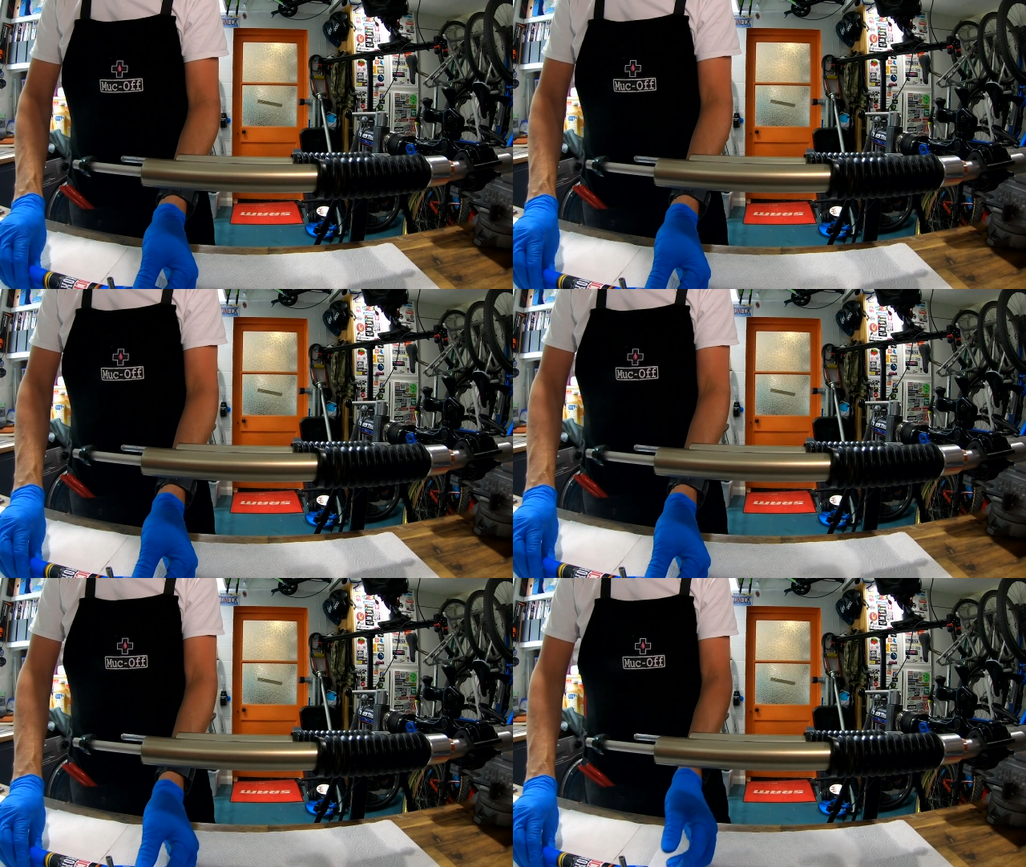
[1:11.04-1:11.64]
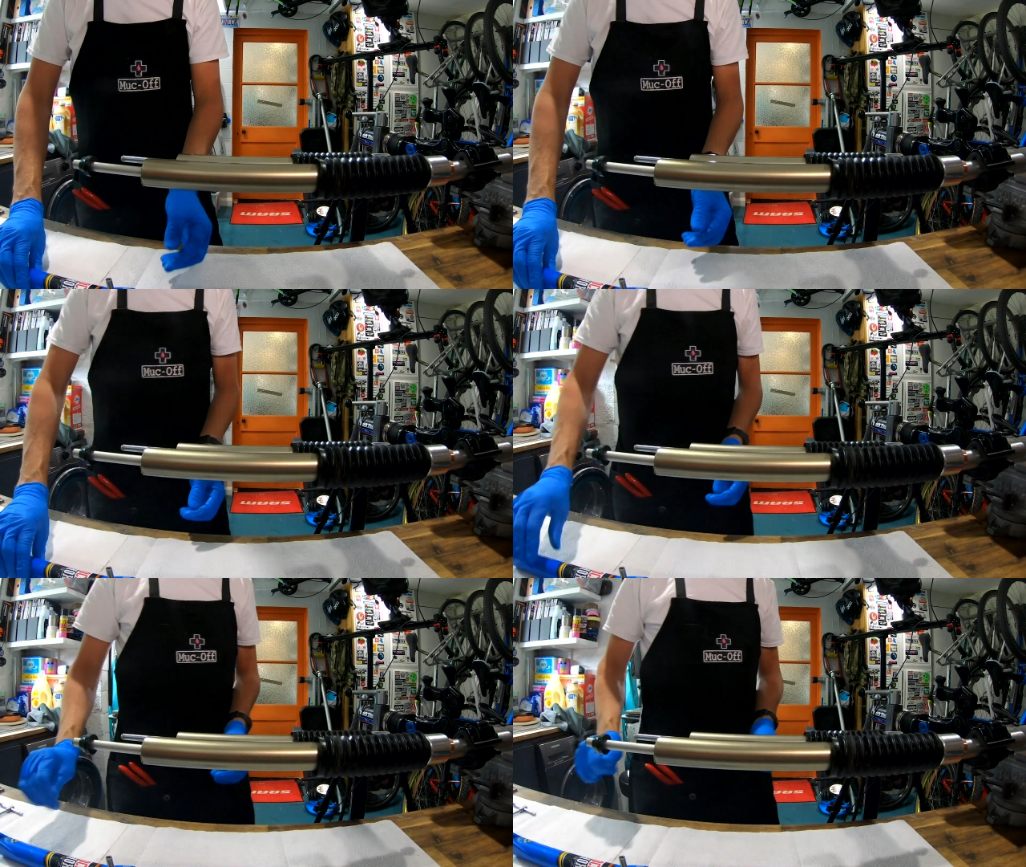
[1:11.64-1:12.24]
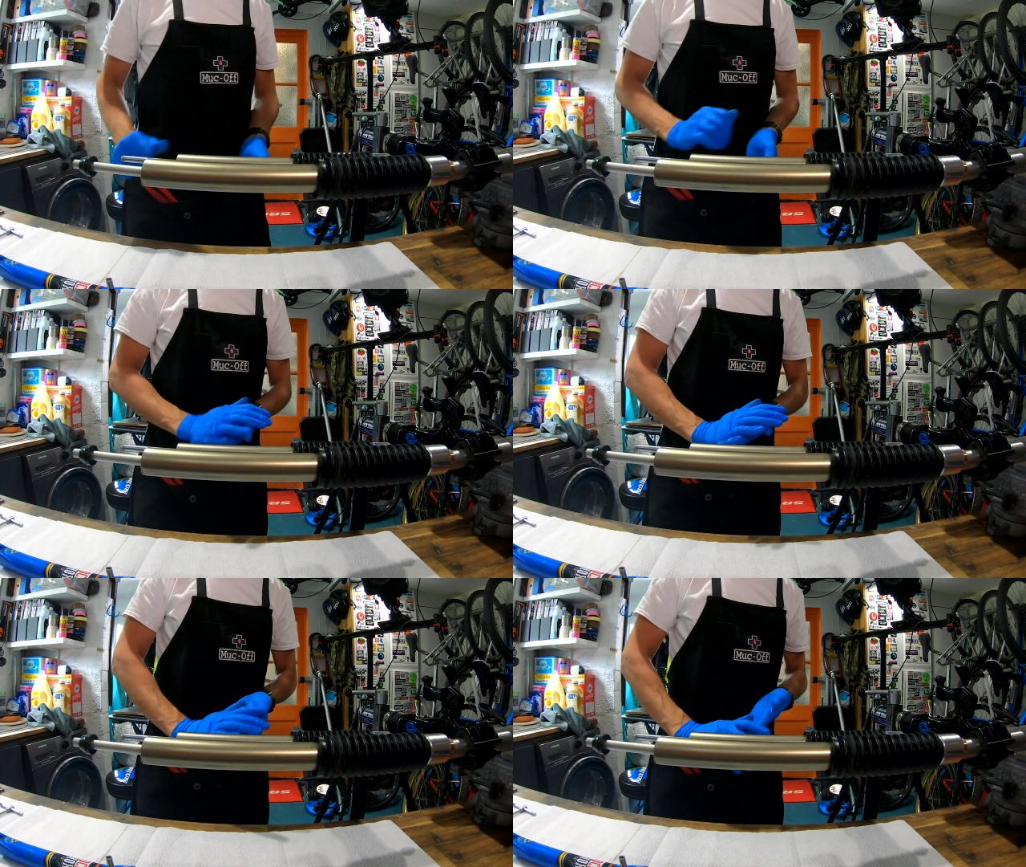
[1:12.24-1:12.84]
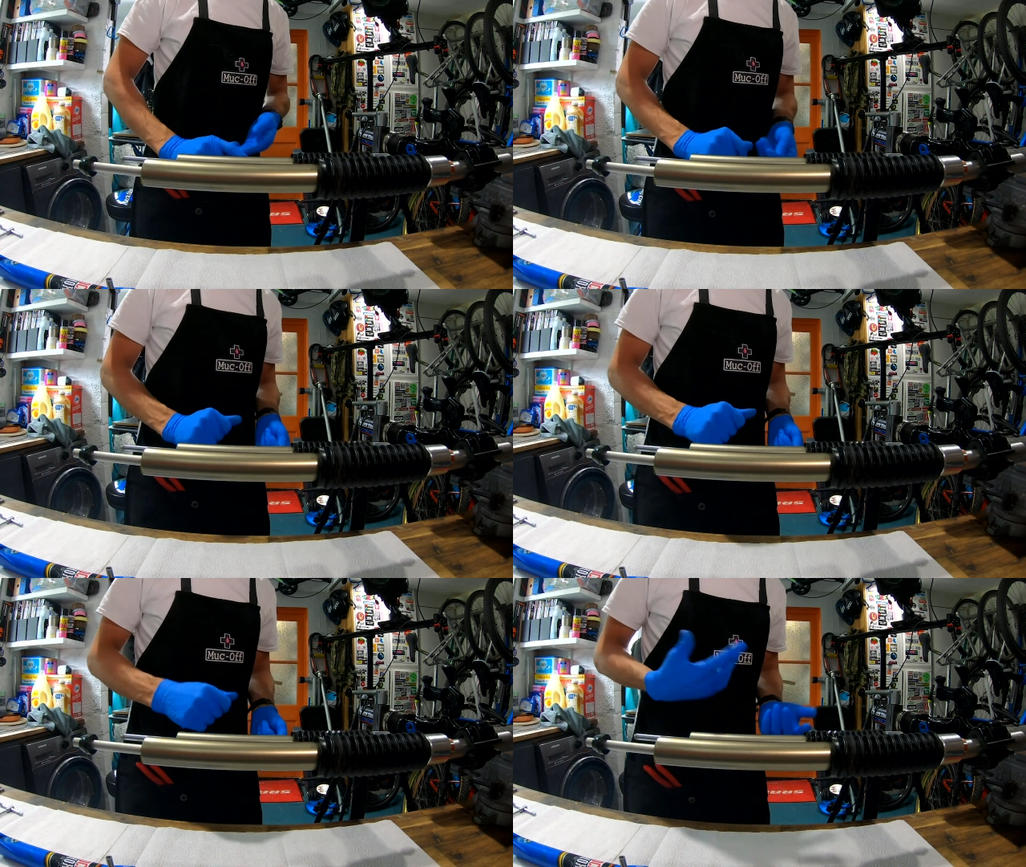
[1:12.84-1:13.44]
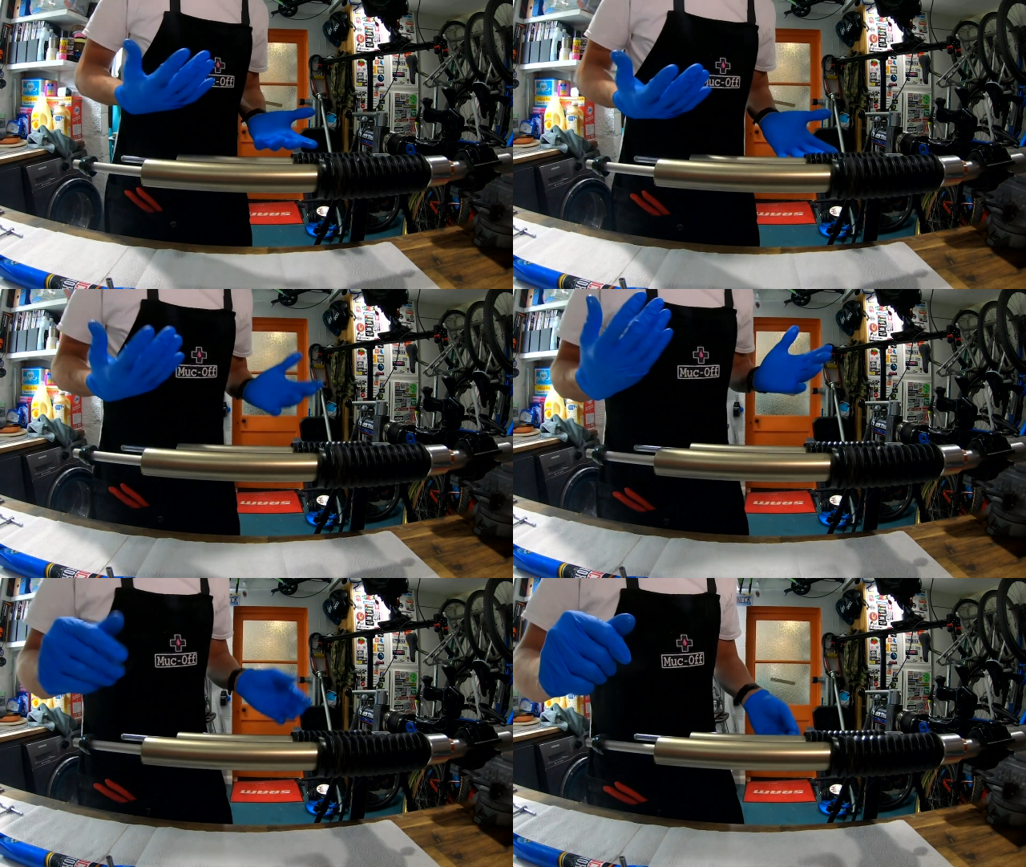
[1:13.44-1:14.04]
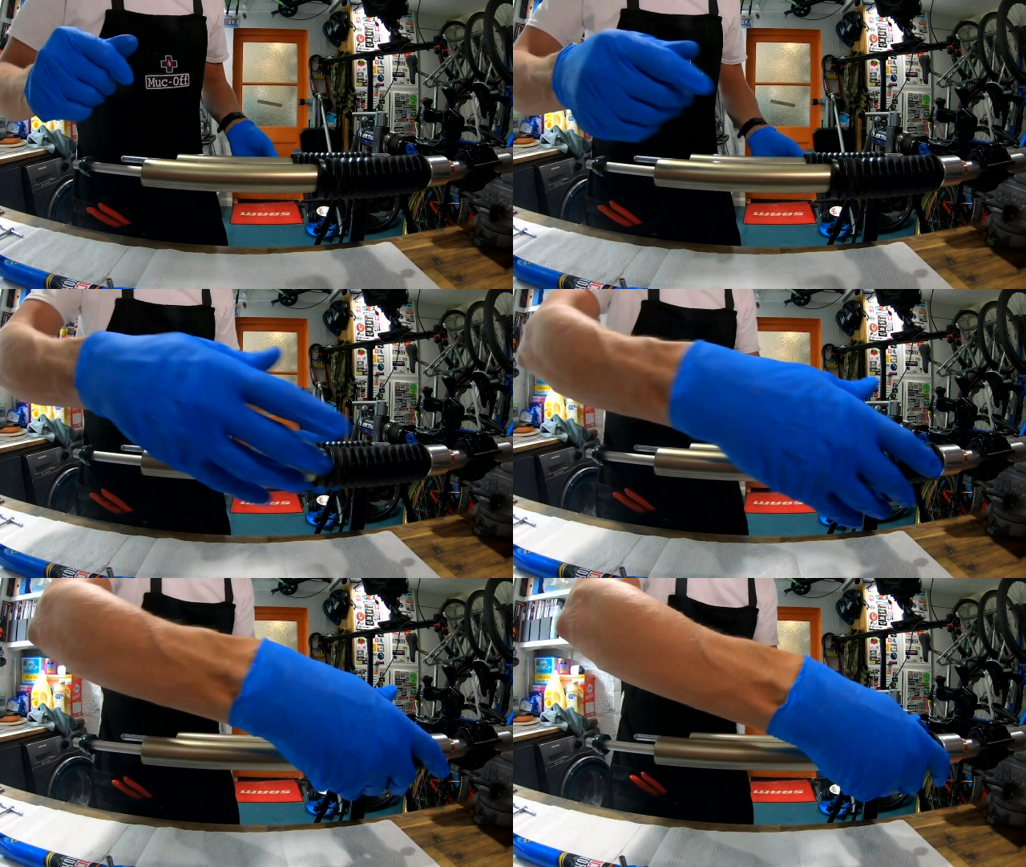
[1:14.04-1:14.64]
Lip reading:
[unreadable: no face in view]